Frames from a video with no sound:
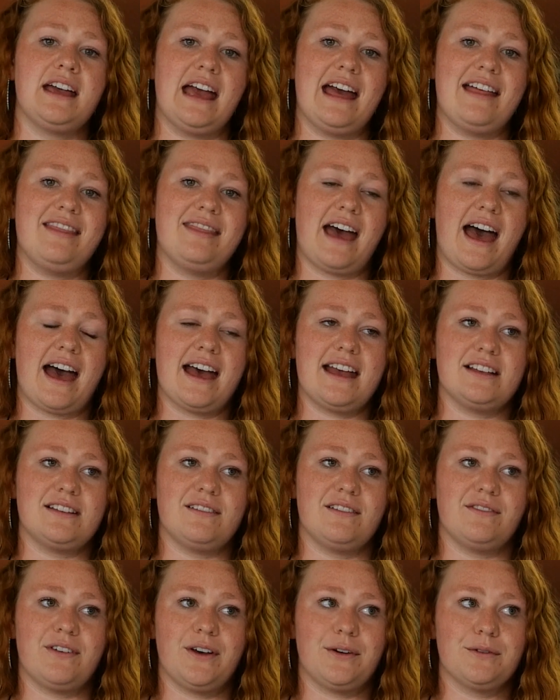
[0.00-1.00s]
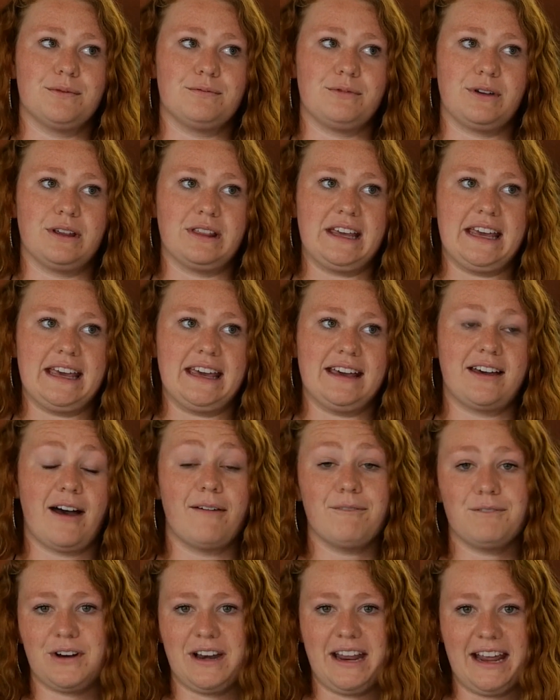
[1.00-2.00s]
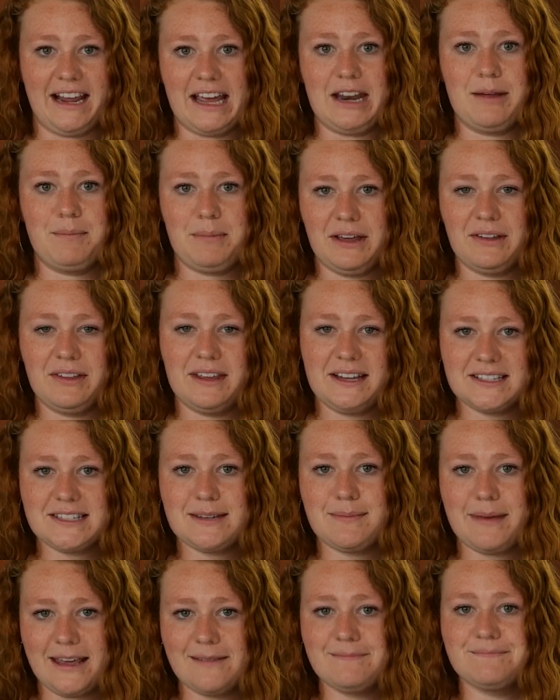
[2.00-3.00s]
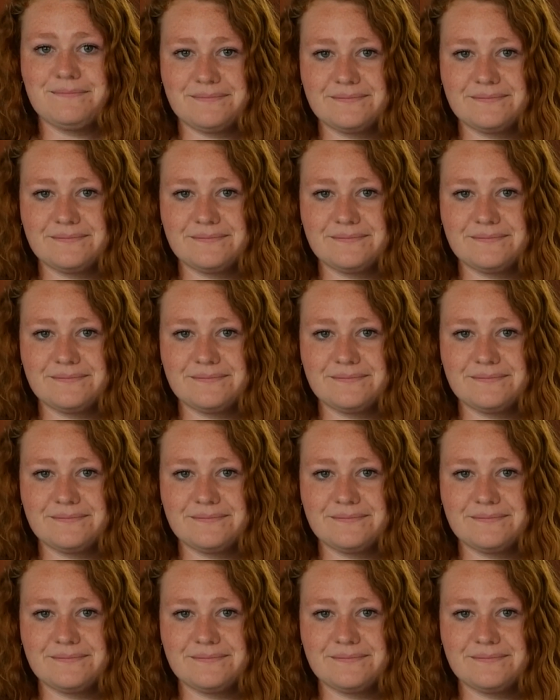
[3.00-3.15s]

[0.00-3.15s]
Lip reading: and that felt really comforting and appealing to me.